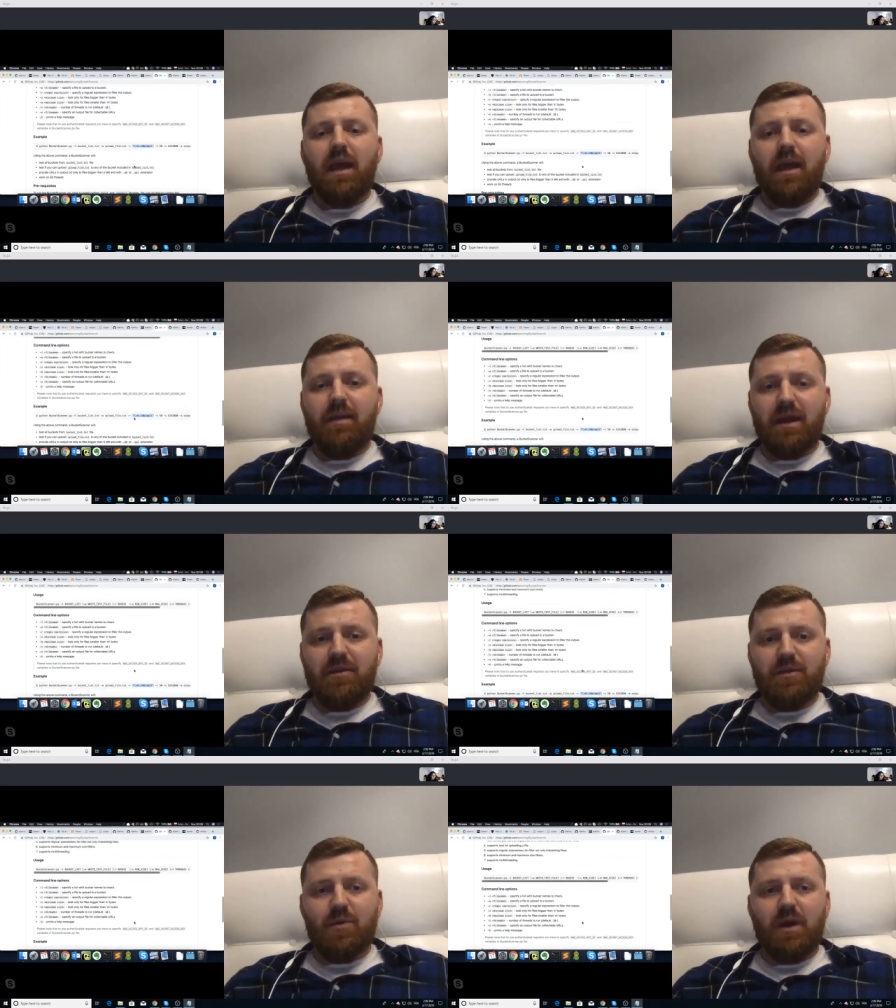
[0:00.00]

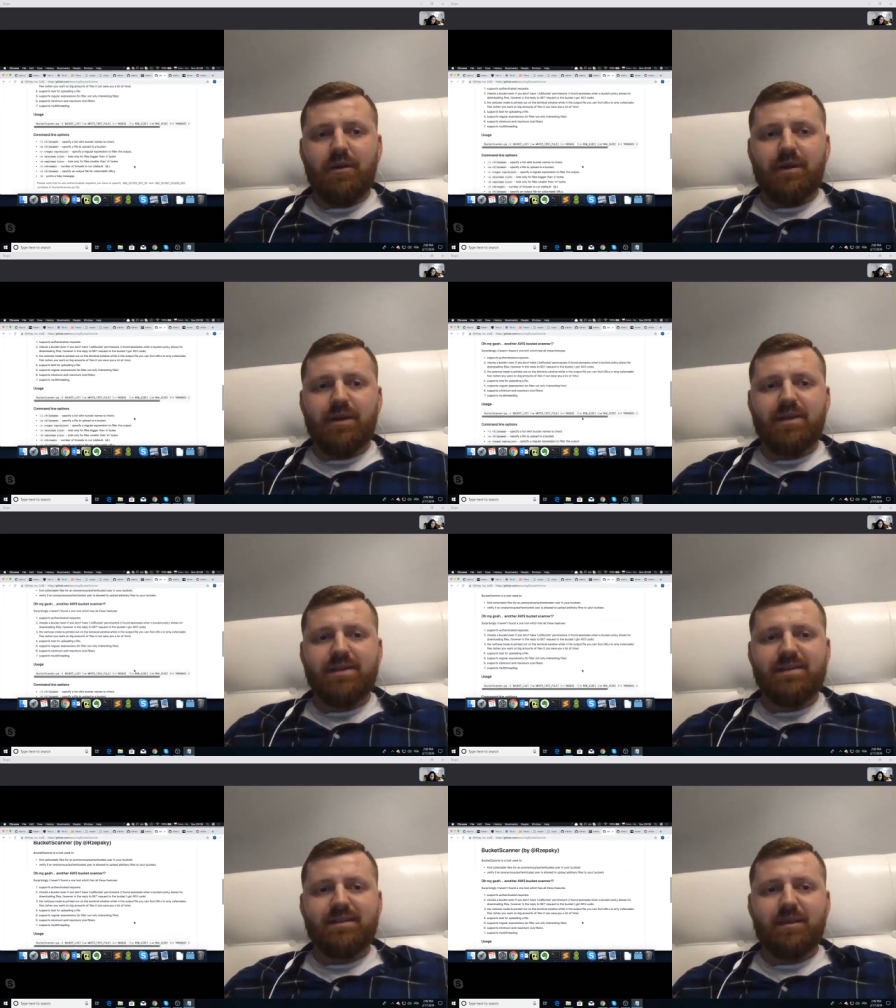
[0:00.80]
Another one
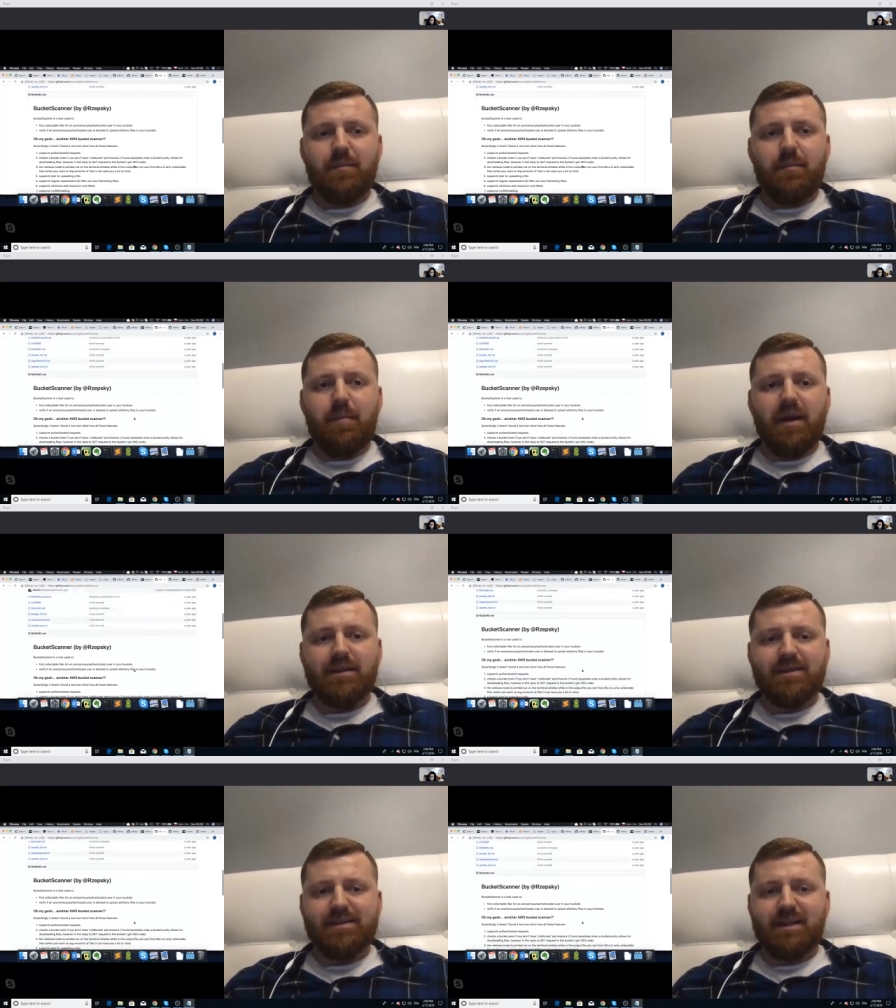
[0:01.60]
is the
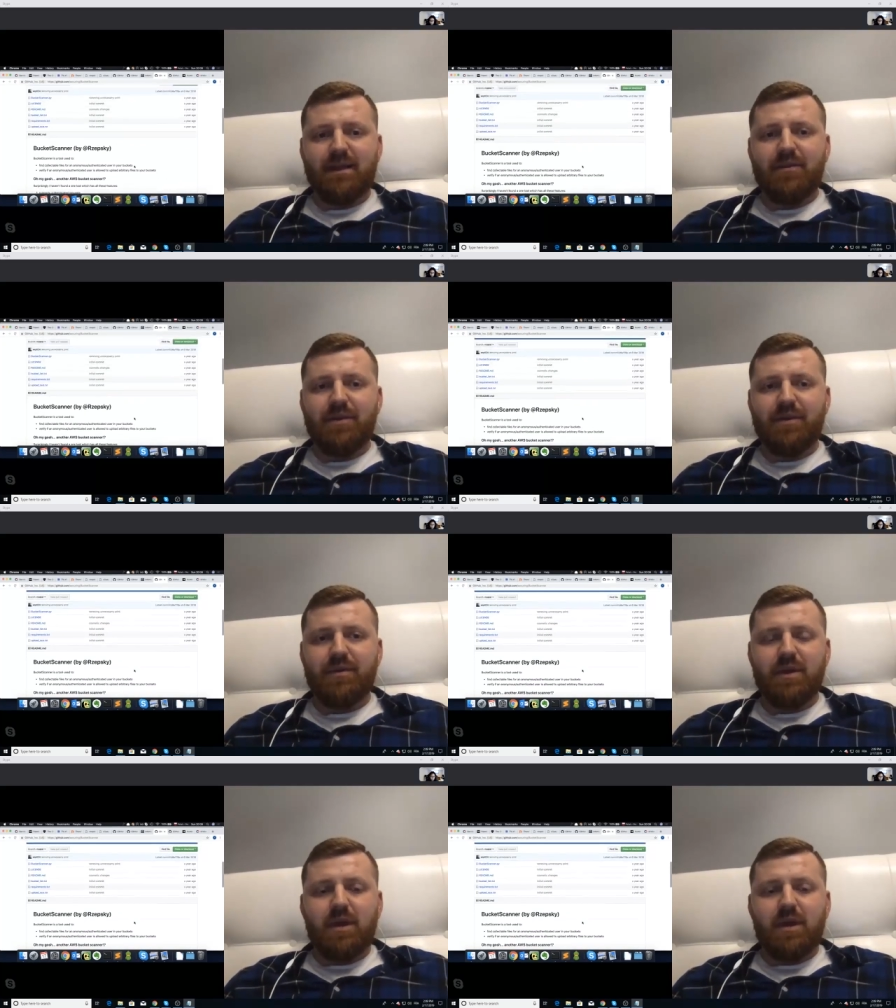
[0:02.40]
bucket scanner.